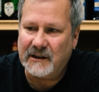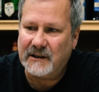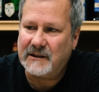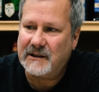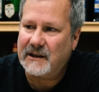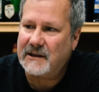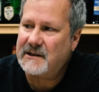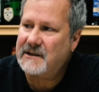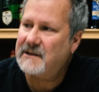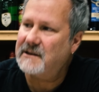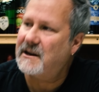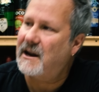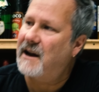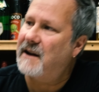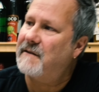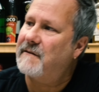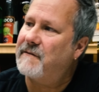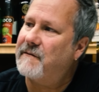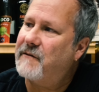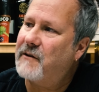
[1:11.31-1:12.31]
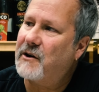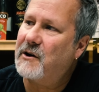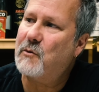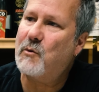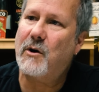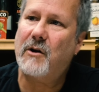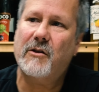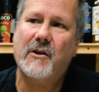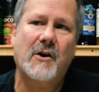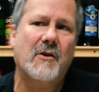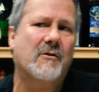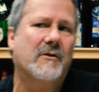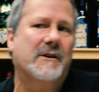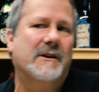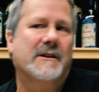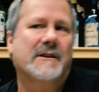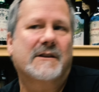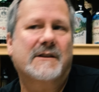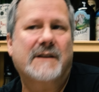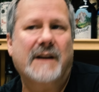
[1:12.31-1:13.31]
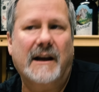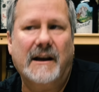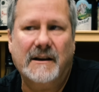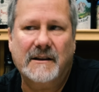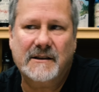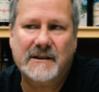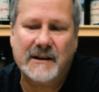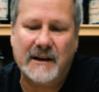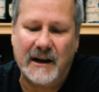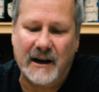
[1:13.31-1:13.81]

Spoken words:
that's not very well known in the States.